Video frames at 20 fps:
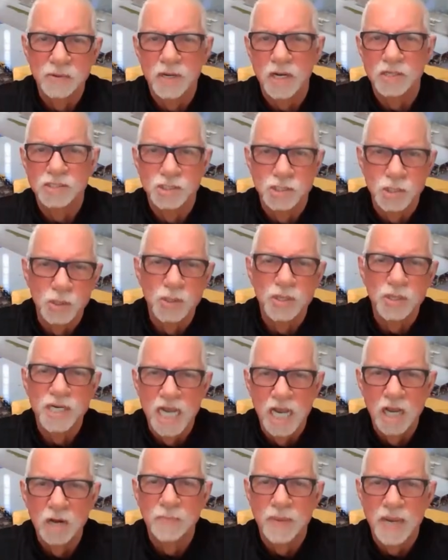got turned
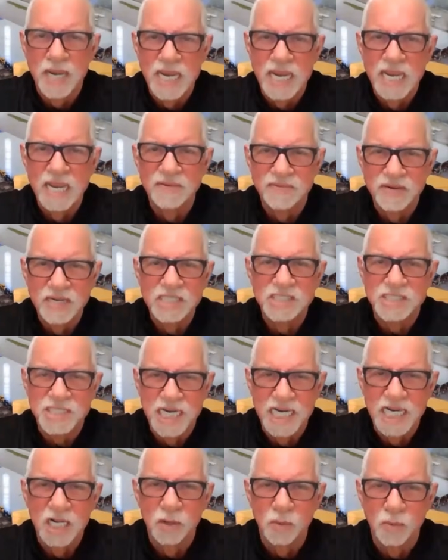down by every
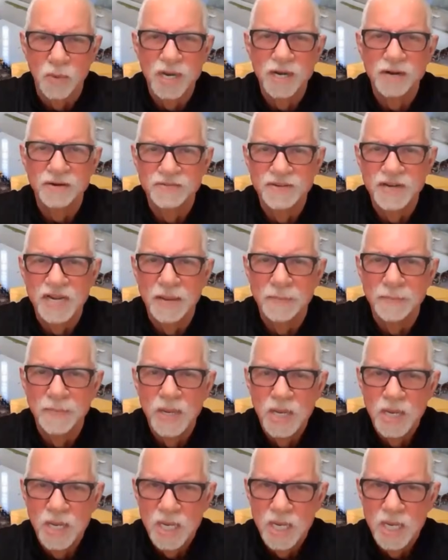single one of them.